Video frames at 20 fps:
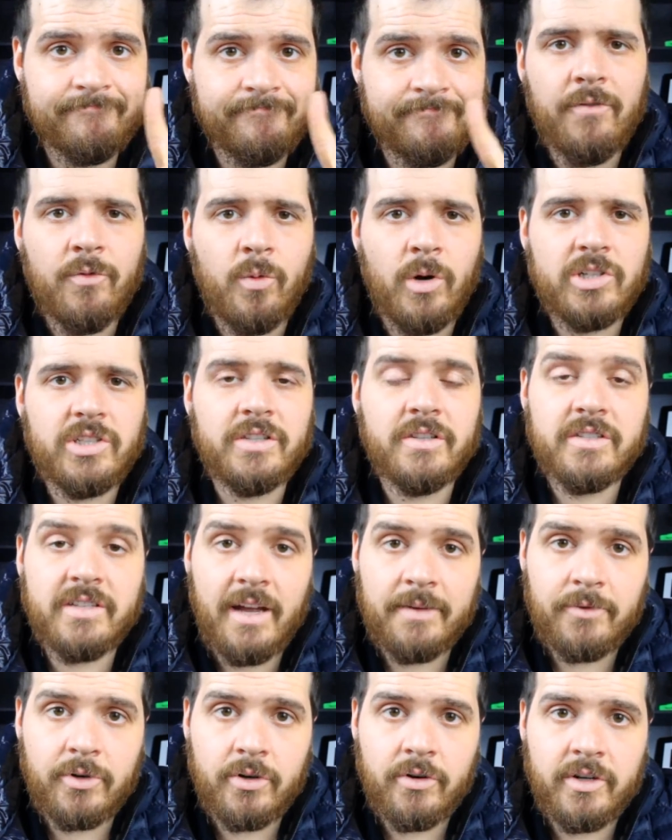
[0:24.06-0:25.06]
If you're watching this
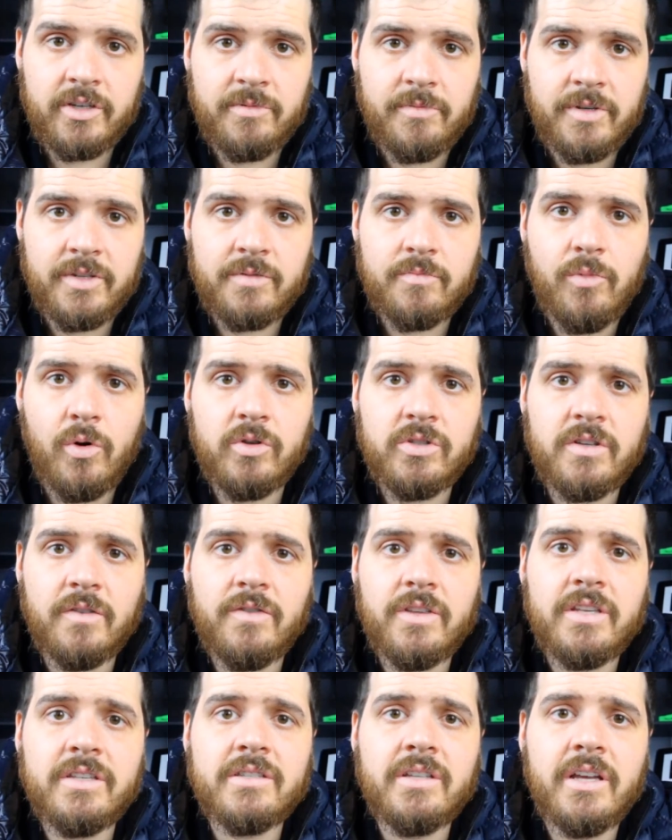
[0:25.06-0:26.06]
after Christmas, most
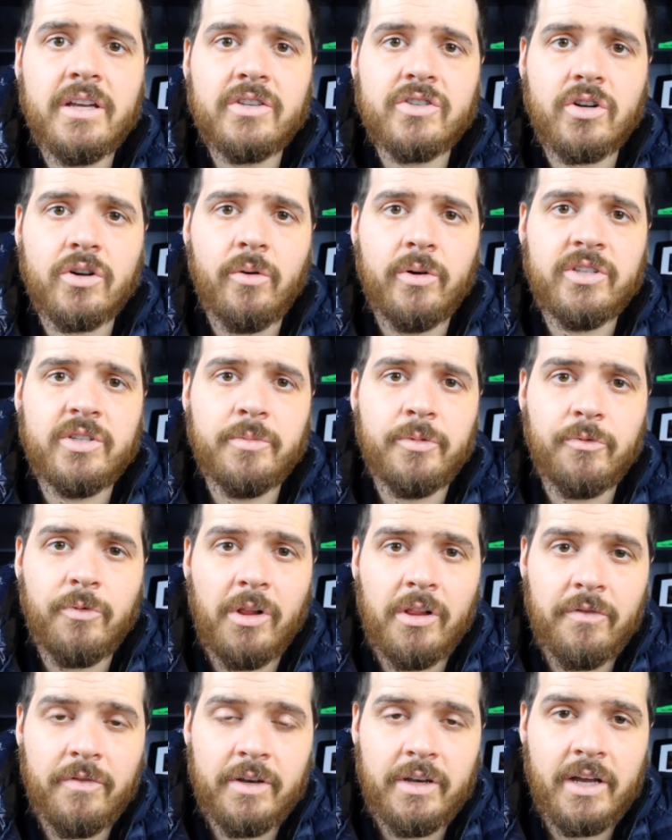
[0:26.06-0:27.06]
of these things are going to be
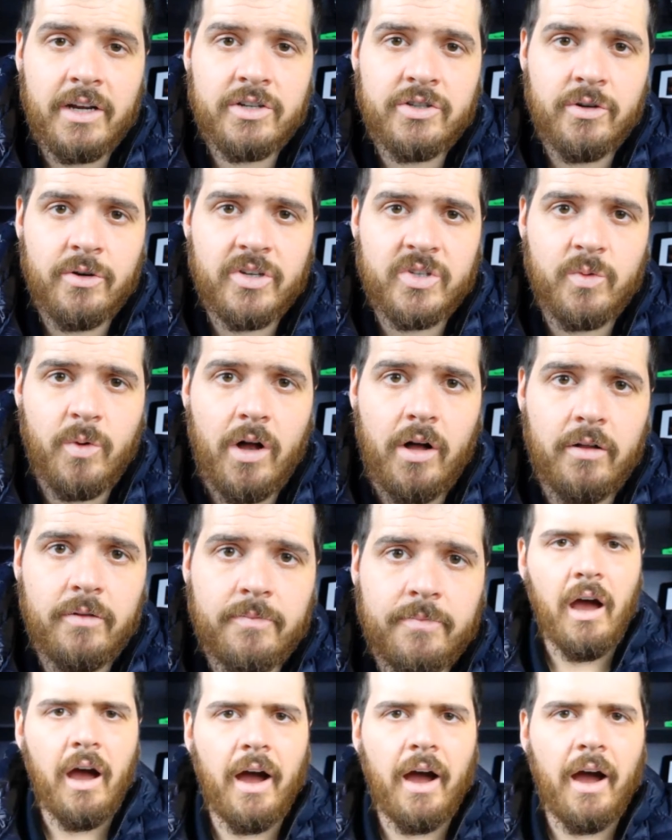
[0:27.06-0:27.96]
relevant next year as well.